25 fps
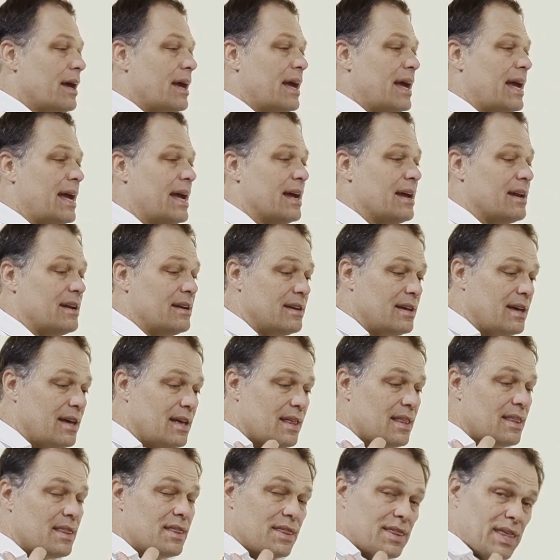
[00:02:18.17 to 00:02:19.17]
And
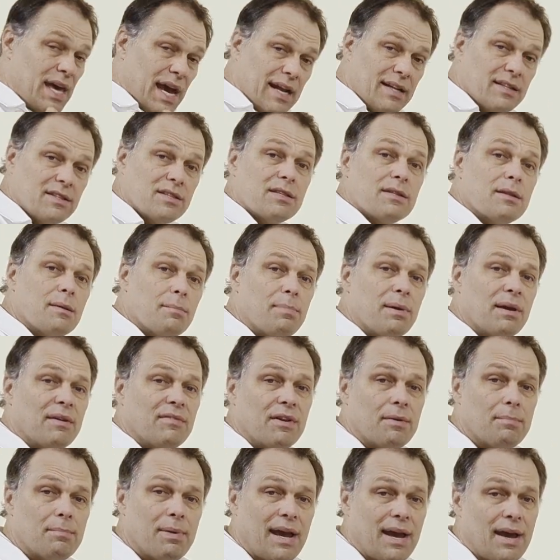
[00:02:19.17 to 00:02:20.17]
that's the
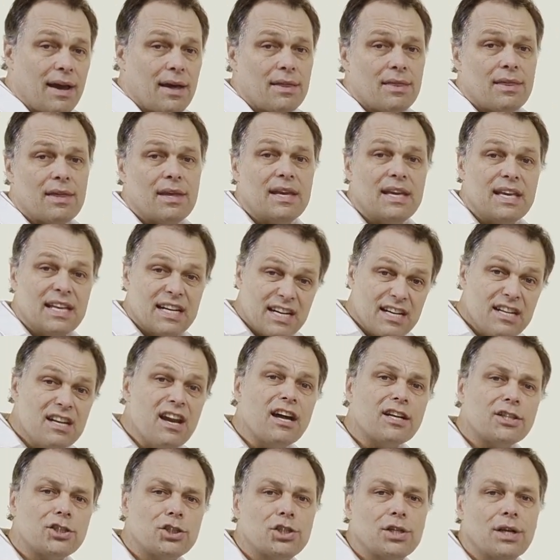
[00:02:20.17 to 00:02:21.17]
pivot path in a
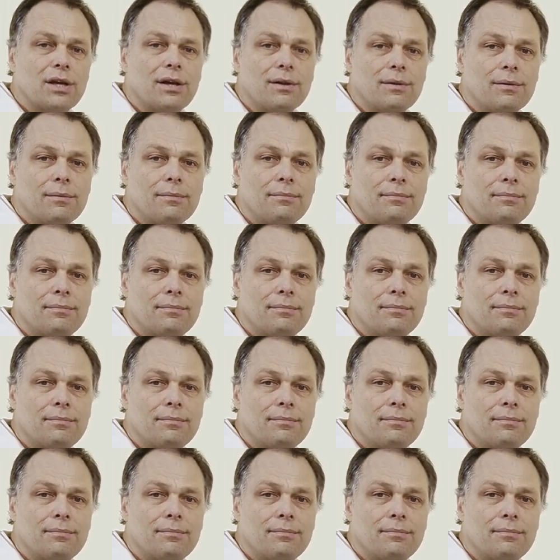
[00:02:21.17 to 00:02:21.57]
nutshell.